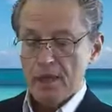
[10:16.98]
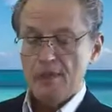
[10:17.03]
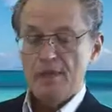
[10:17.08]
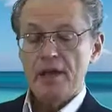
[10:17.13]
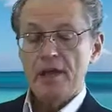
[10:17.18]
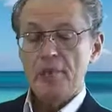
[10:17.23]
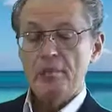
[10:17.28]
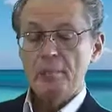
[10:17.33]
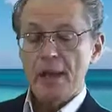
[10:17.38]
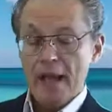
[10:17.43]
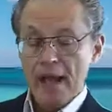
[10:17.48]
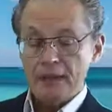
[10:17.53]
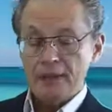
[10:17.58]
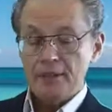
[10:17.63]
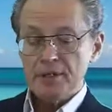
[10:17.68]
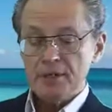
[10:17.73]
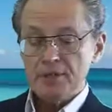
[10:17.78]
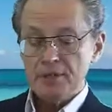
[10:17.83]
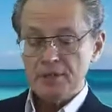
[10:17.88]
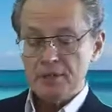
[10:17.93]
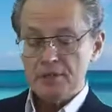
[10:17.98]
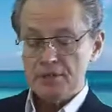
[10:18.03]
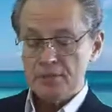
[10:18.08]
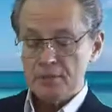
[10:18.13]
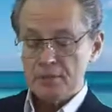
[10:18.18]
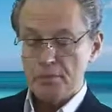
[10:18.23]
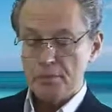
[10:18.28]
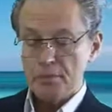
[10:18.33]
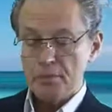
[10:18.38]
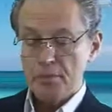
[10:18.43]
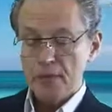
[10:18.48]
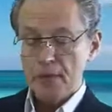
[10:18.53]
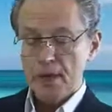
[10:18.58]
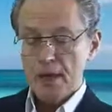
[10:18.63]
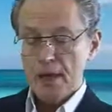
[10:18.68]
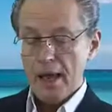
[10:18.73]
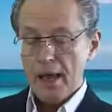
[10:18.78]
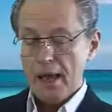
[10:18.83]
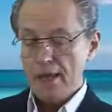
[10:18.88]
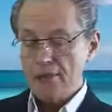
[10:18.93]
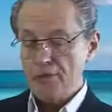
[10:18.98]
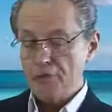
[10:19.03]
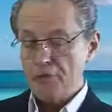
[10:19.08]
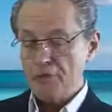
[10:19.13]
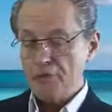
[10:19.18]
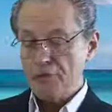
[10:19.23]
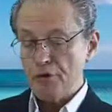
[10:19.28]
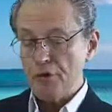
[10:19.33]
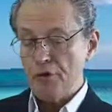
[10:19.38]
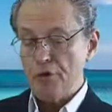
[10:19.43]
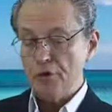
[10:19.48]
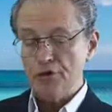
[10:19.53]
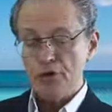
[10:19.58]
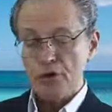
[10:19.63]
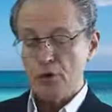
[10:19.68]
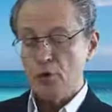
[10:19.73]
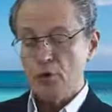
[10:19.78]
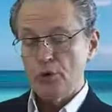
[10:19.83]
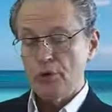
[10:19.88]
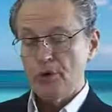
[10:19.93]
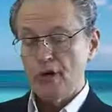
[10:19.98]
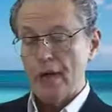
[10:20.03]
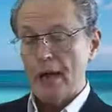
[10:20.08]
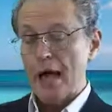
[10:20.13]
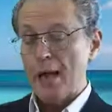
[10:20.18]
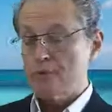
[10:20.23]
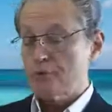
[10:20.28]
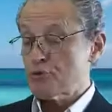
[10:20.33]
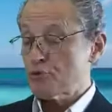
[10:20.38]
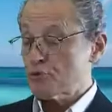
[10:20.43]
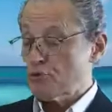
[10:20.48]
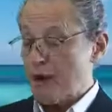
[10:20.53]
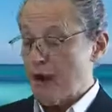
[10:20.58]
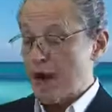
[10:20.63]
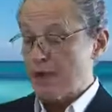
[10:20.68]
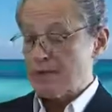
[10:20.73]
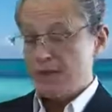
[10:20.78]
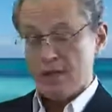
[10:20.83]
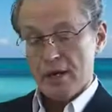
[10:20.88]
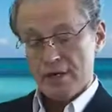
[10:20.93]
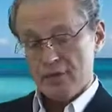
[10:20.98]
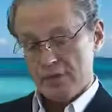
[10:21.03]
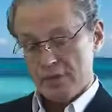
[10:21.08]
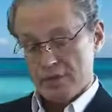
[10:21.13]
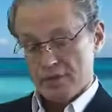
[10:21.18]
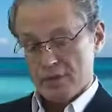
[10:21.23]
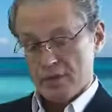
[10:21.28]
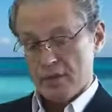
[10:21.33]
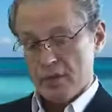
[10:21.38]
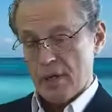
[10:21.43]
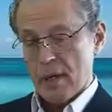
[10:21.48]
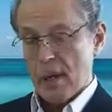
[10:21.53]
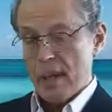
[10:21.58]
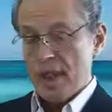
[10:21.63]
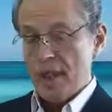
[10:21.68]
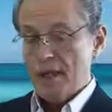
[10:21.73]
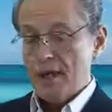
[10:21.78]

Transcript: then magnetism, as at first only abstract activity,